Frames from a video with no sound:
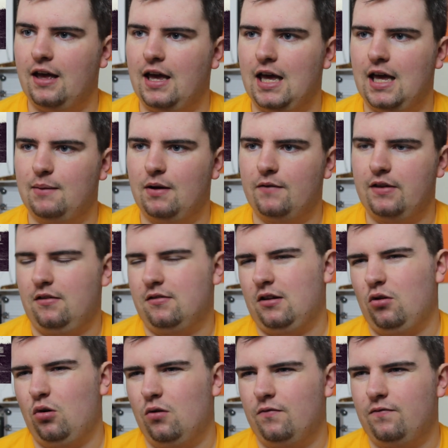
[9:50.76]
I think
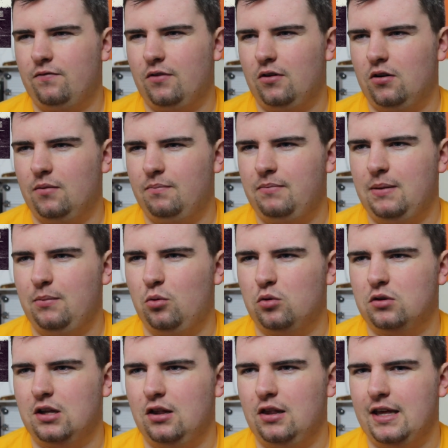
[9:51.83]
there's a lot for
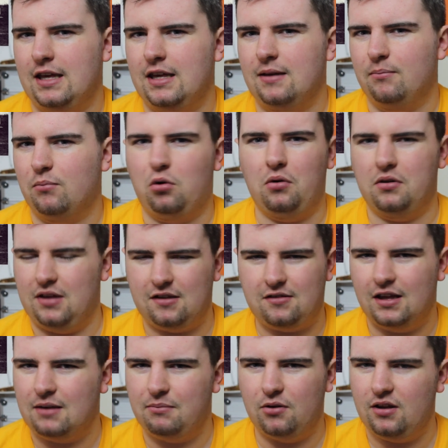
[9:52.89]
people to like and probably
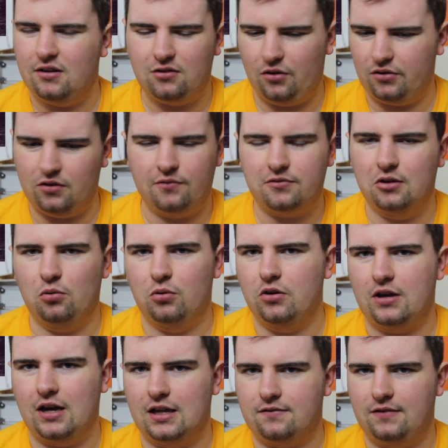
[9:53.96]
dislike about this, so I'd love to know
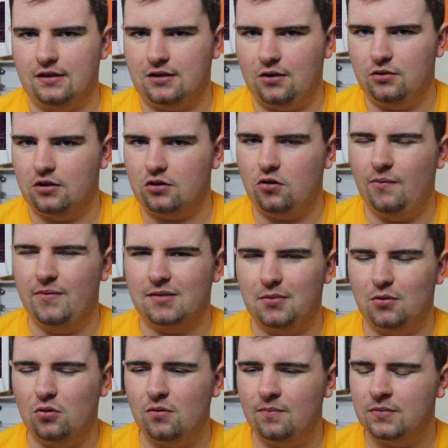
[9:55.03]
what you guys think down in the comments
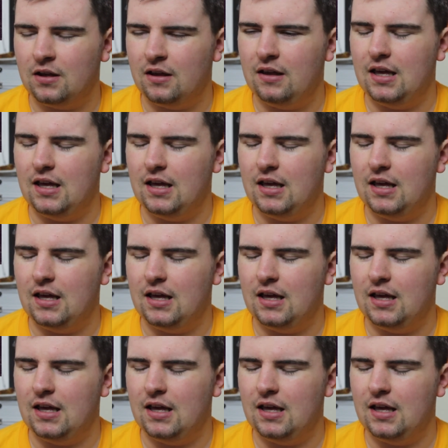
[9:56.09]
below.